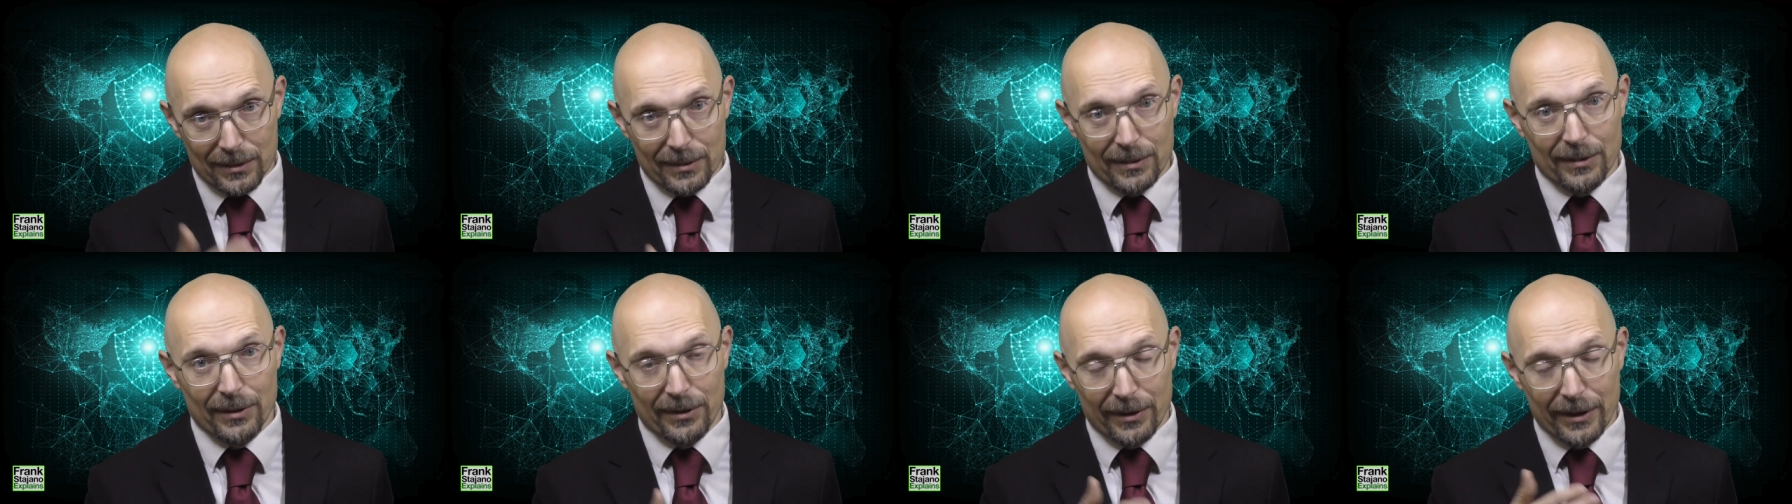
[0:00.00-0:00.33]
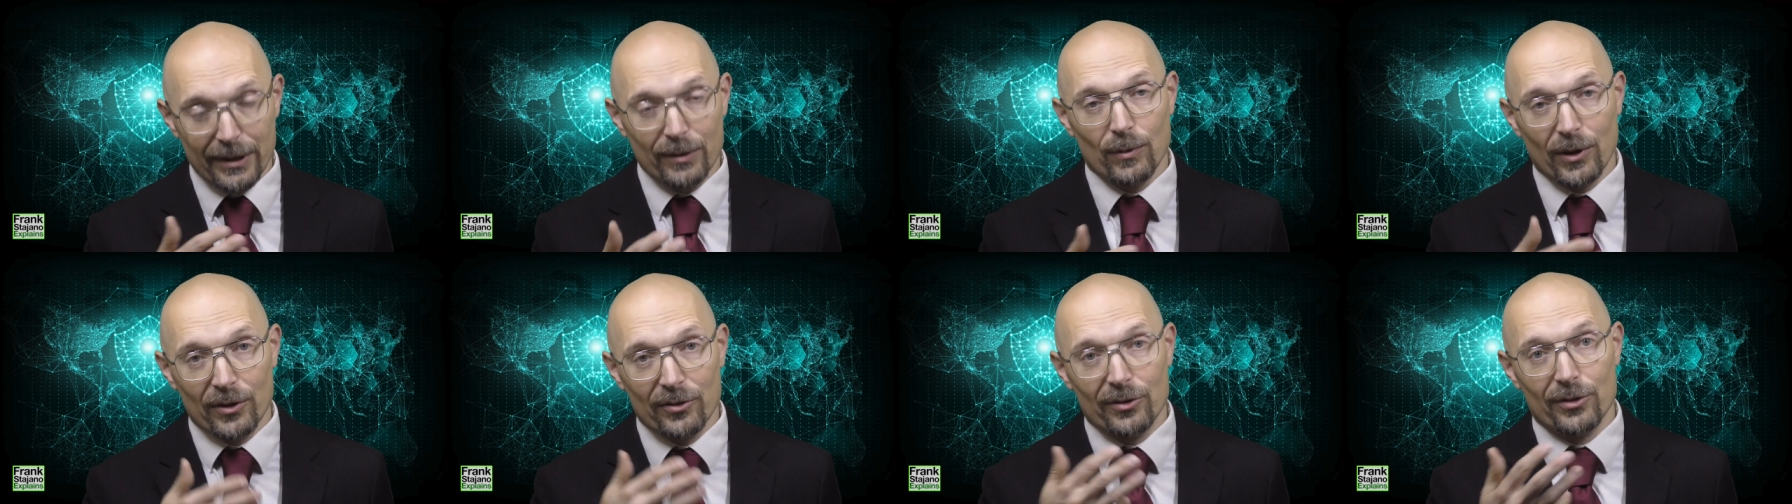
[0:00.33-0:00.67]
the
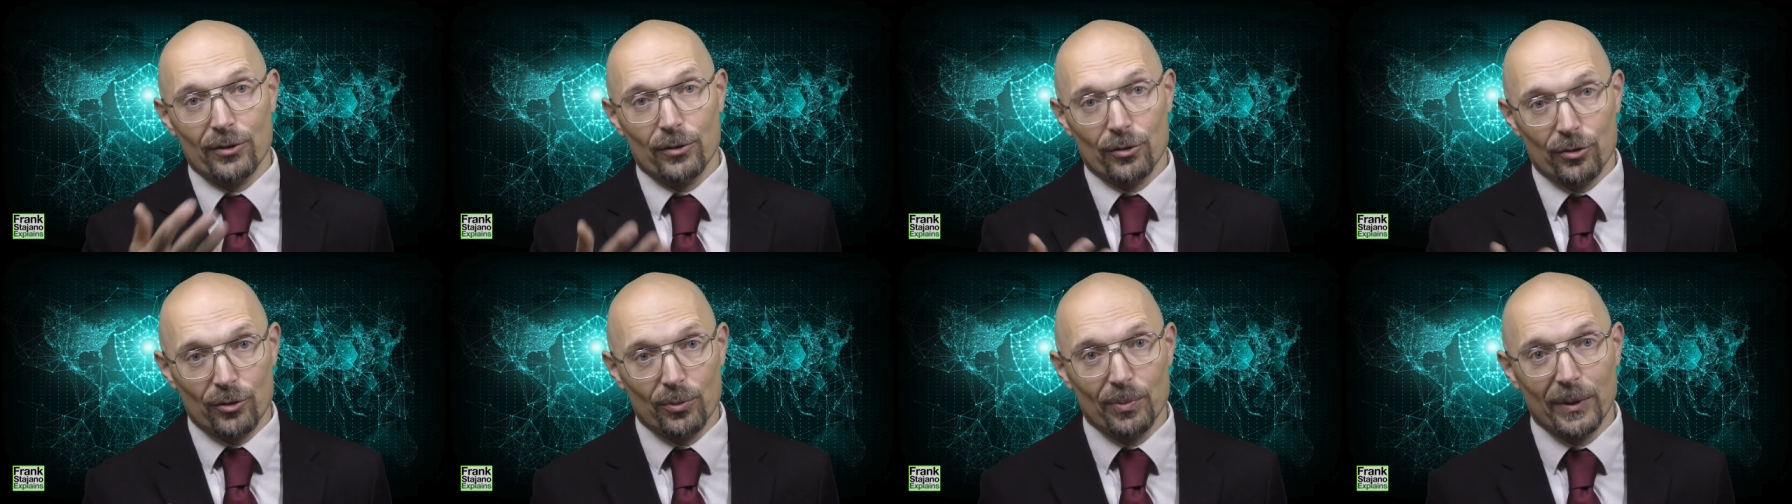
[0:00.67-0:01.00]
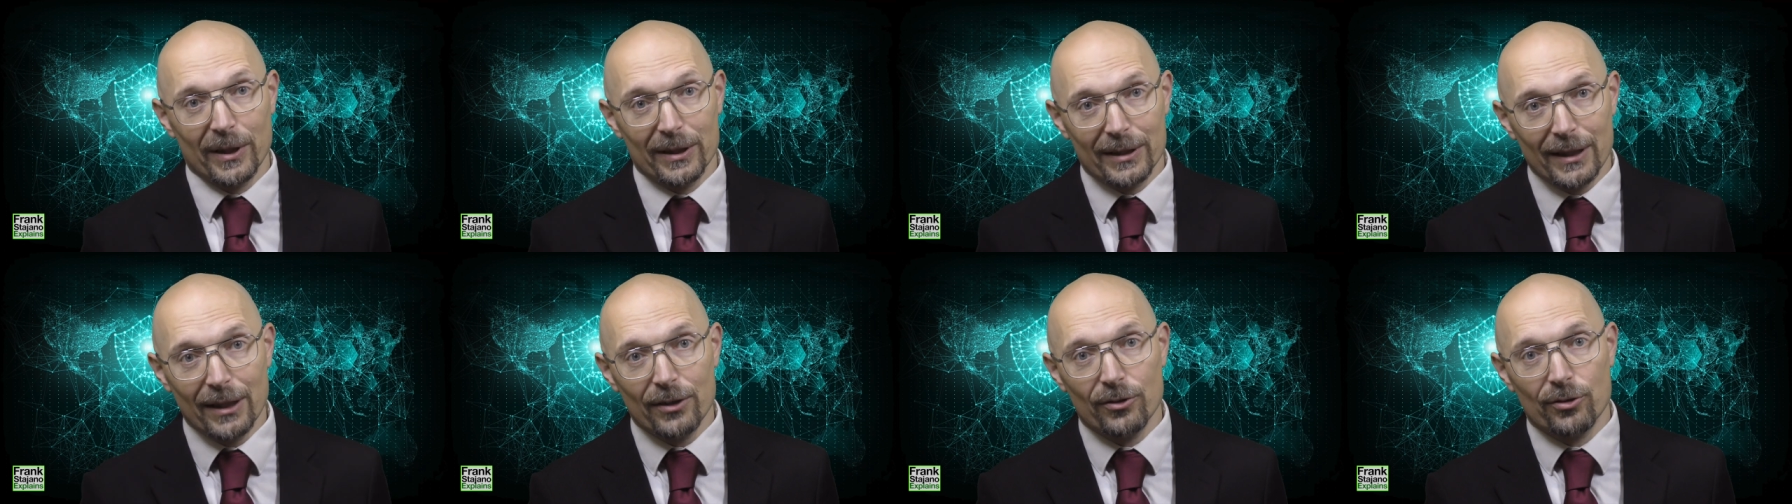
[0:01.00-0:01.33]
three ones that you should
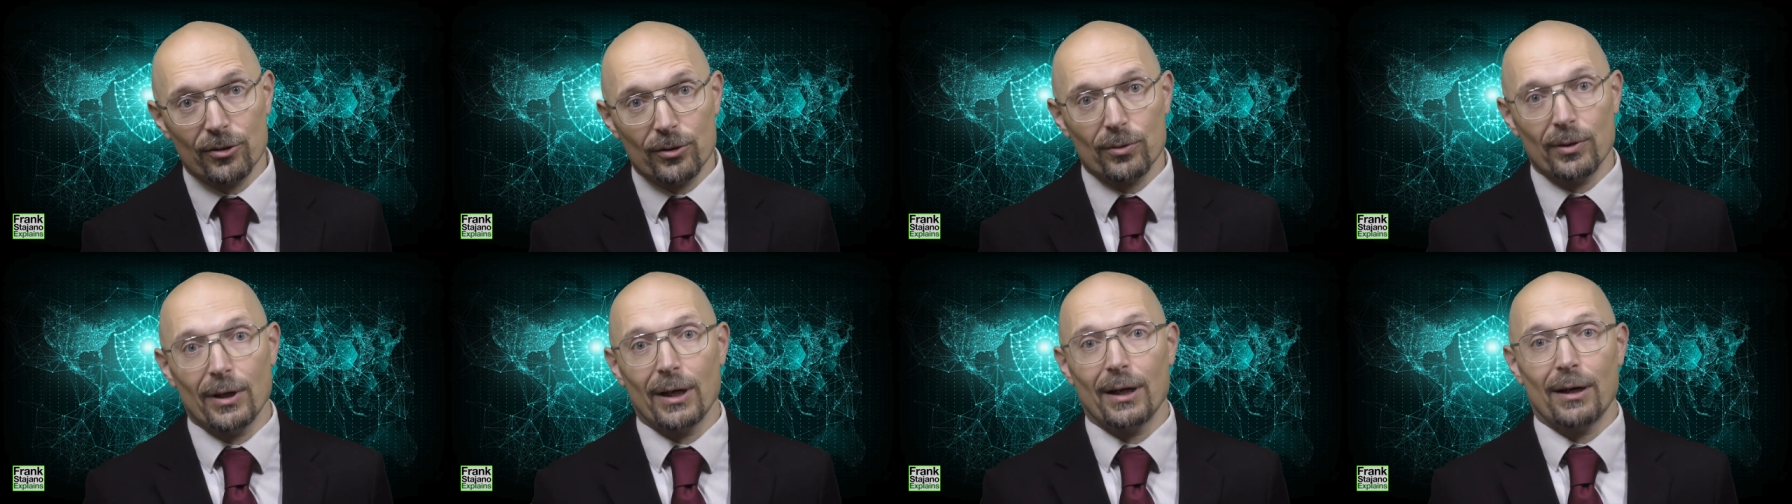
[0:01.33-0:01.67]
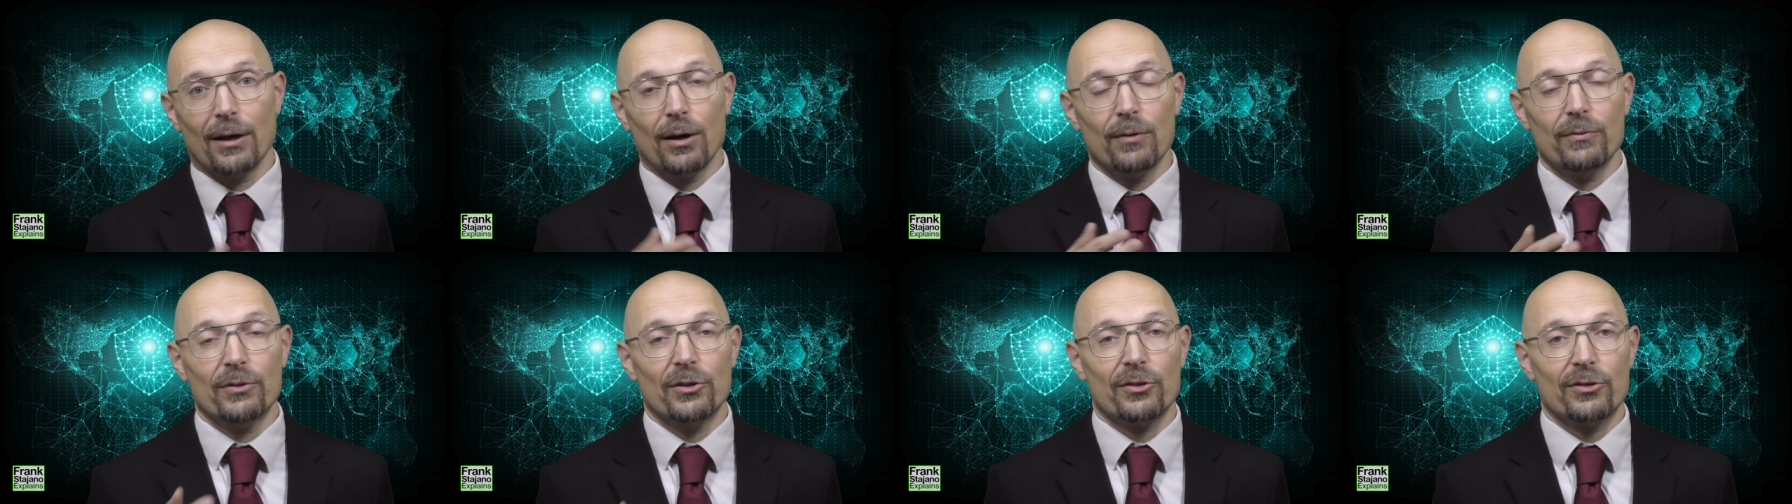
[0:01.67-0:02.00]
pay attention to
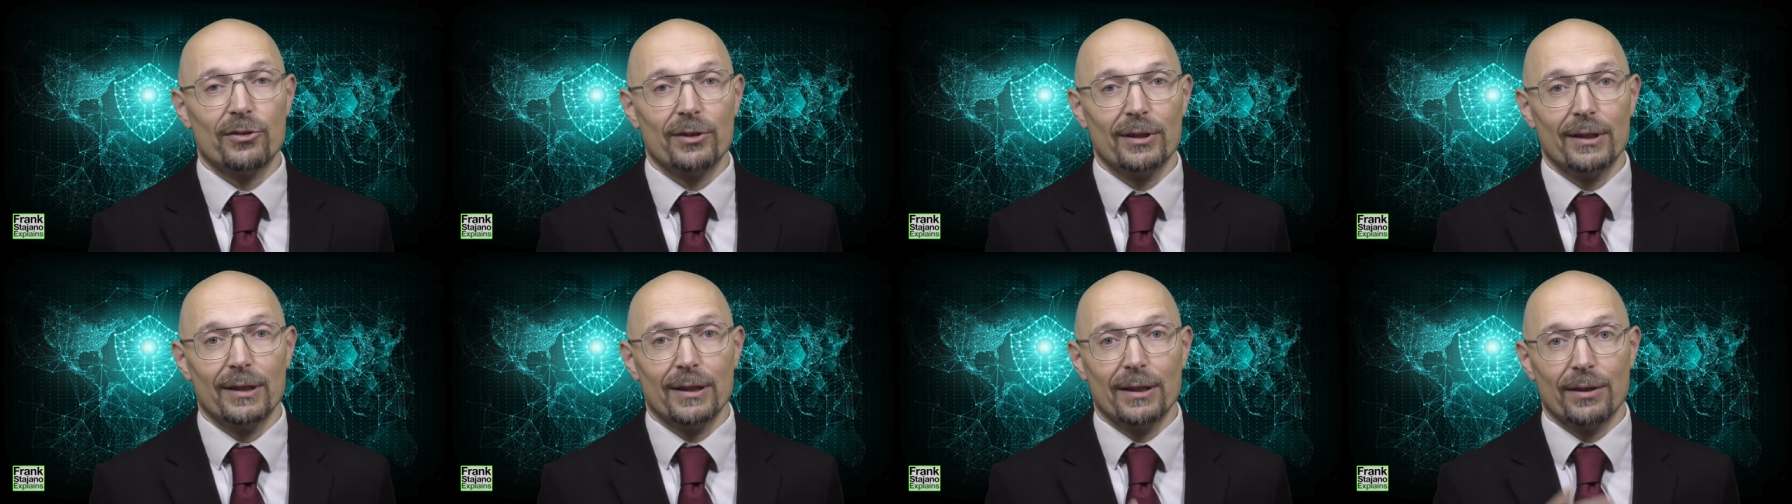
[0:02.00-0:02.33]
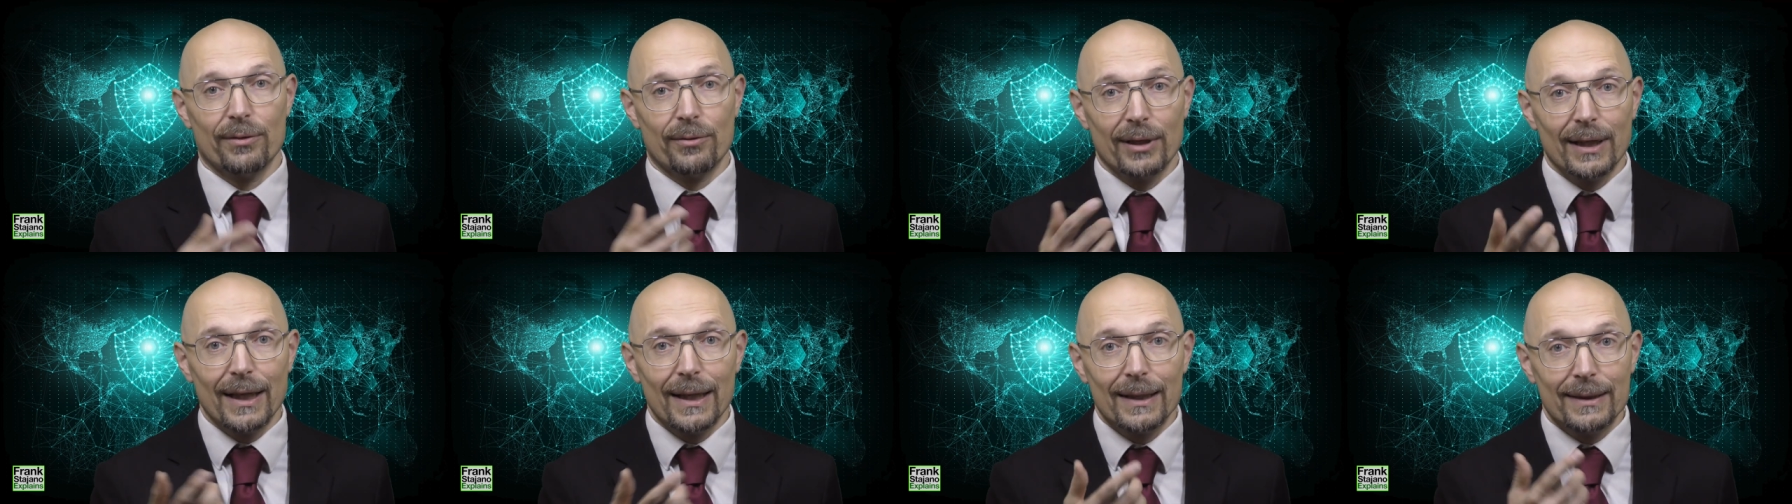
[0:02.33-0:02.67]
are obviously
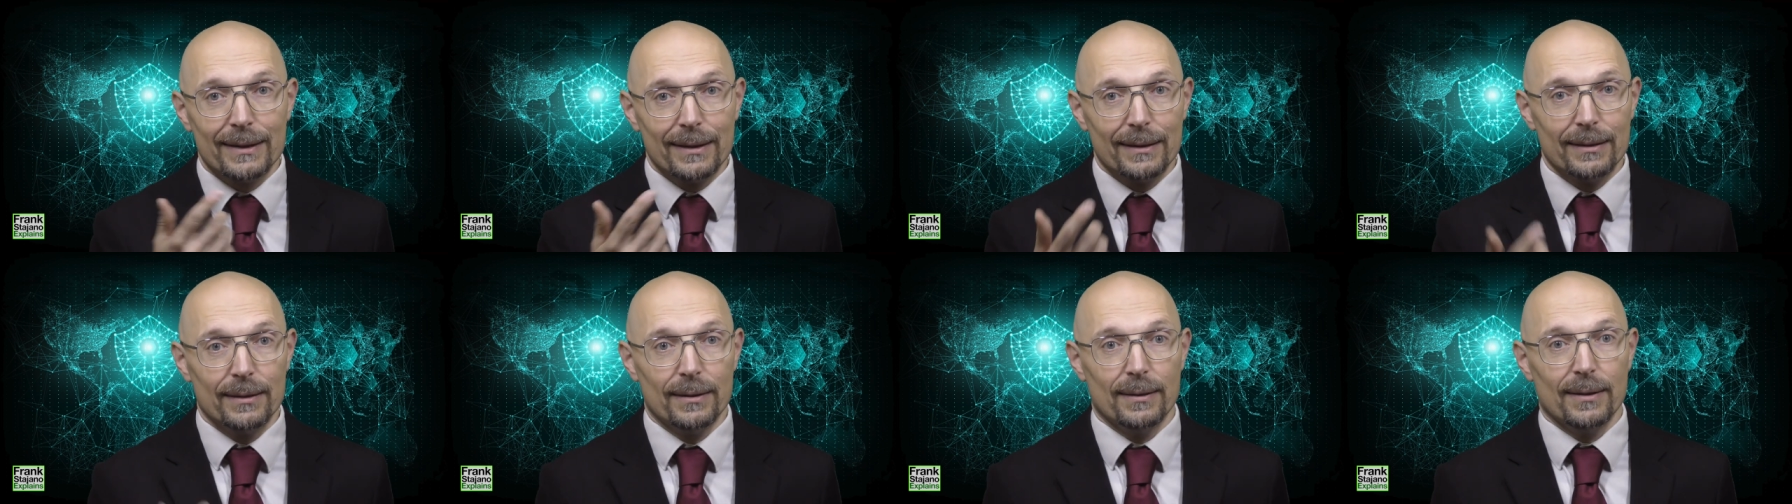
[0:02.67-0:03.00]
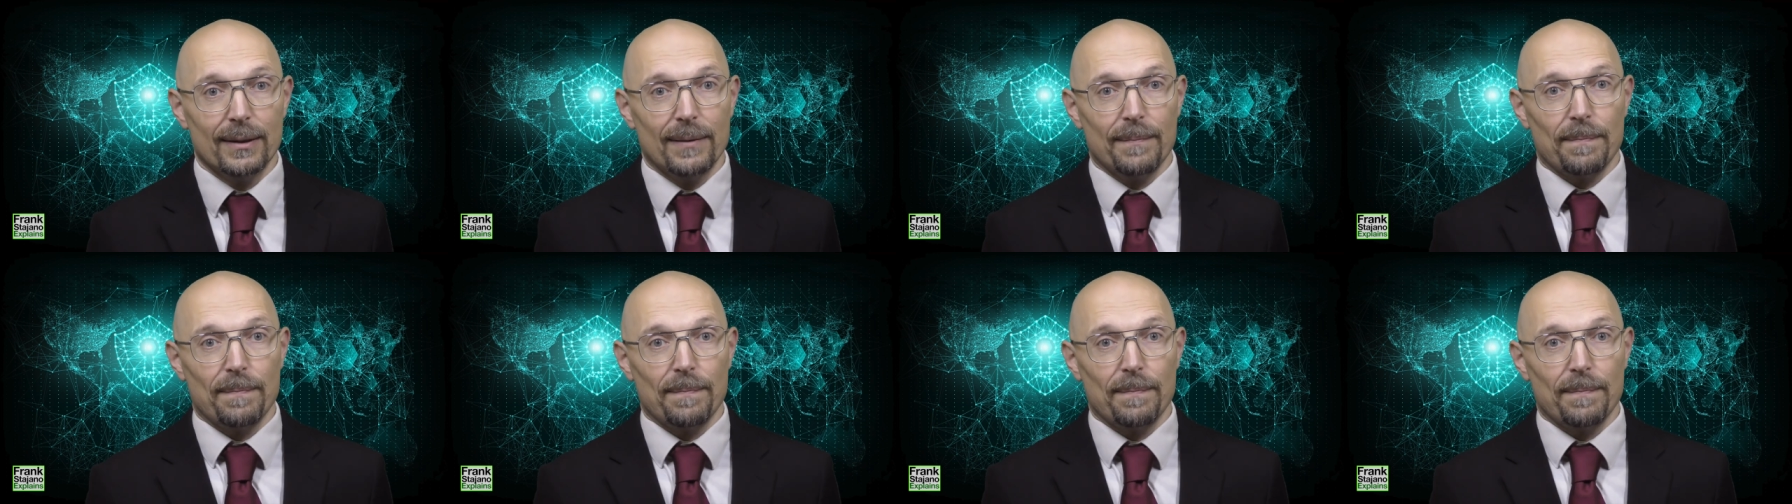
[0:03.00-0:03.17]
related.